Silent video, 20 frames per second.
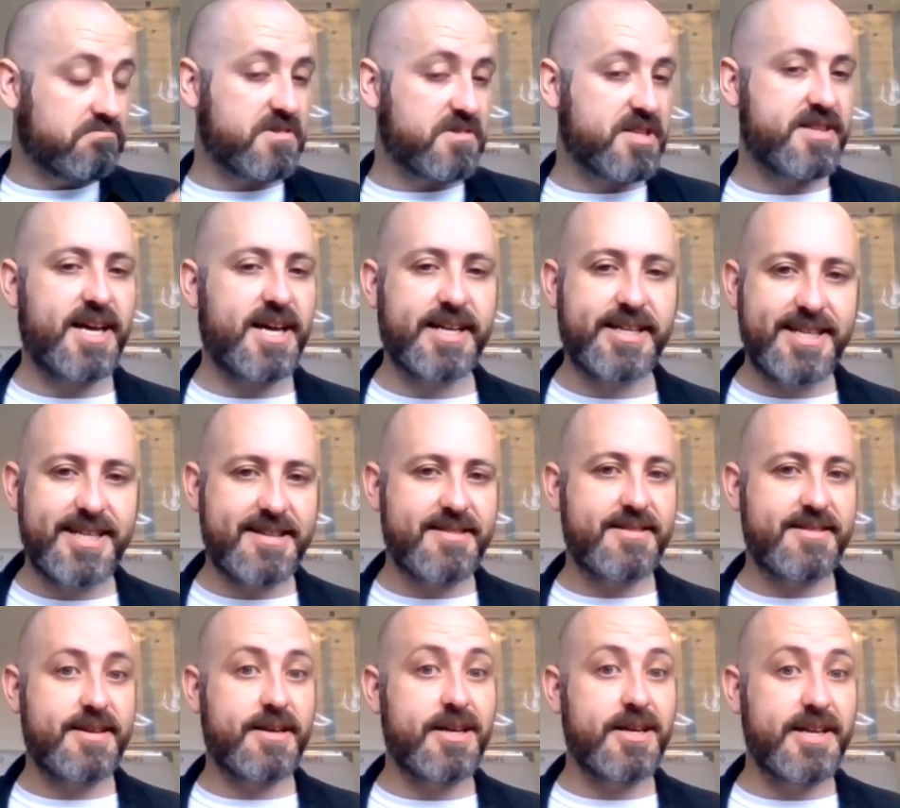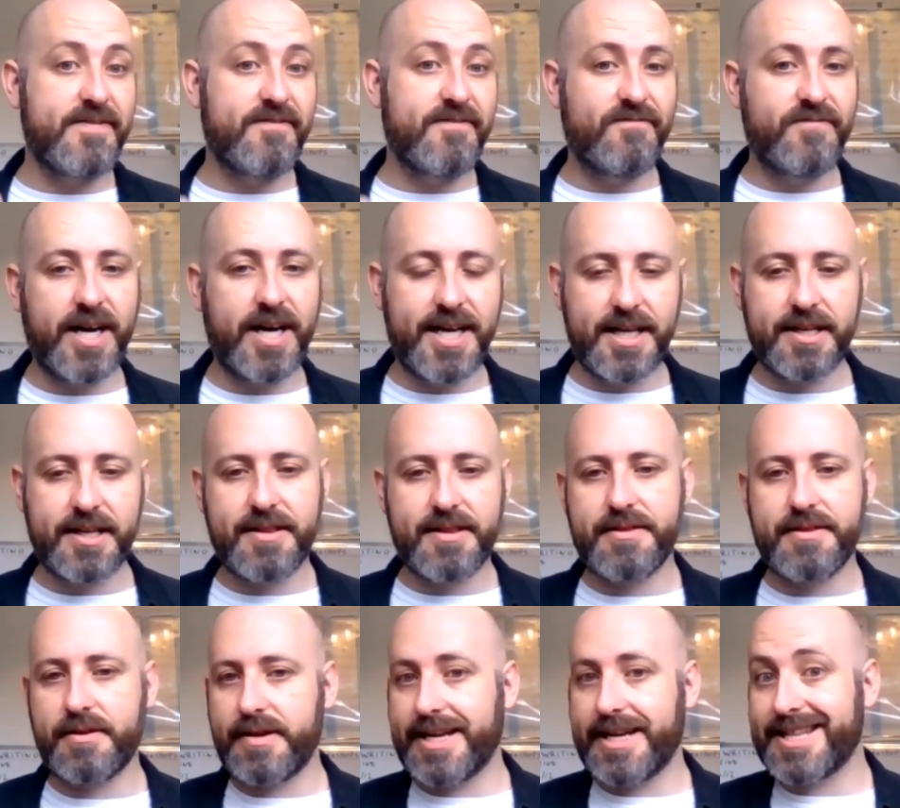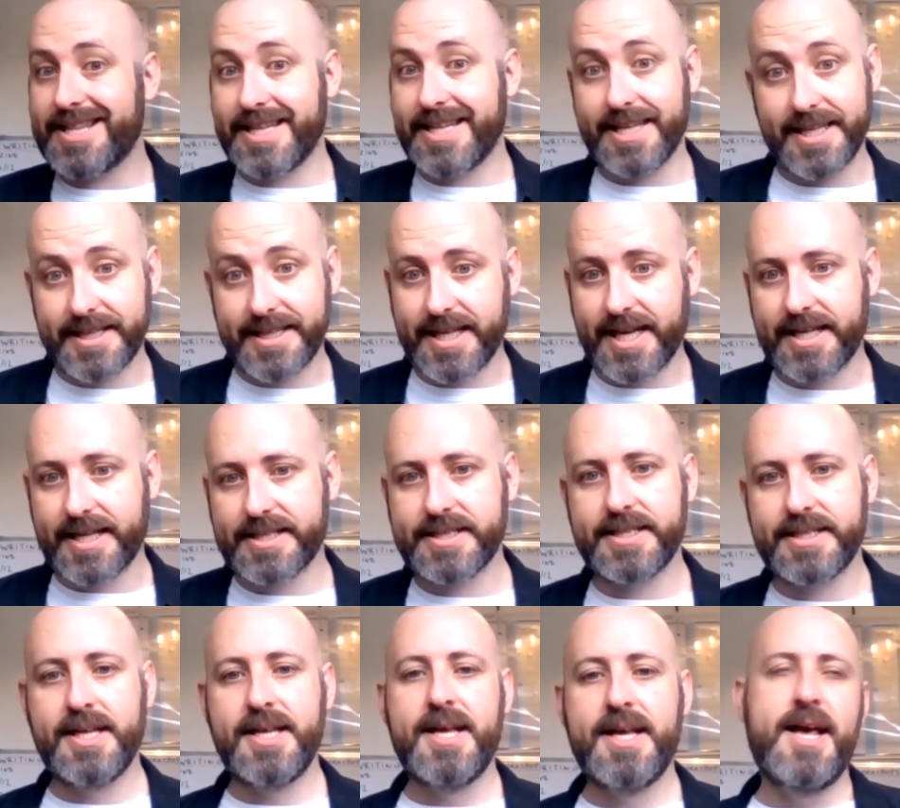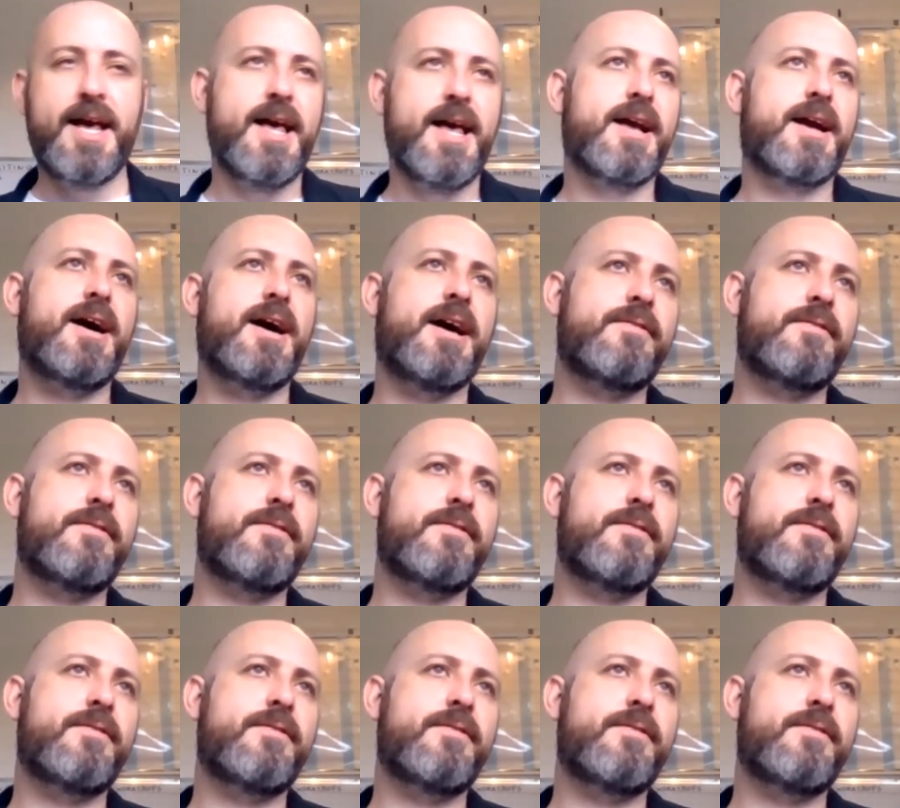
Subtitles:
It's not necessarily violence or anything like that.